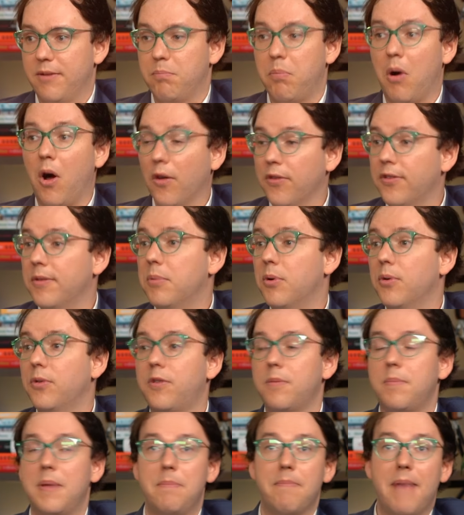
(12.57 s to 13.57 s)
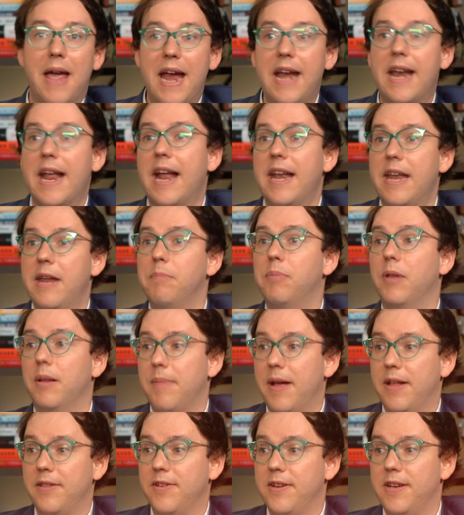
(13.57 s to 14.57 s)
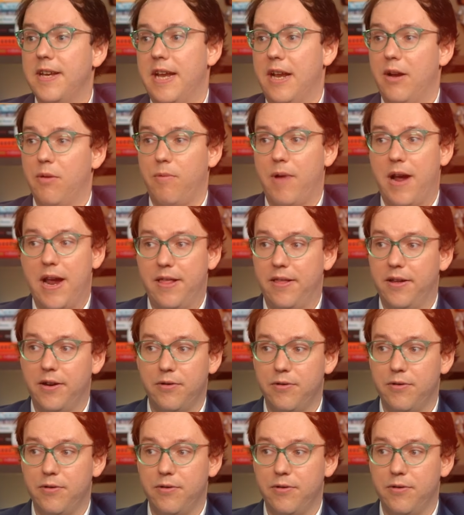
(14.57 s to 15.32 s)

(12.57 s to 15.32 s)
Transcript: possible to be made and implemented in a way that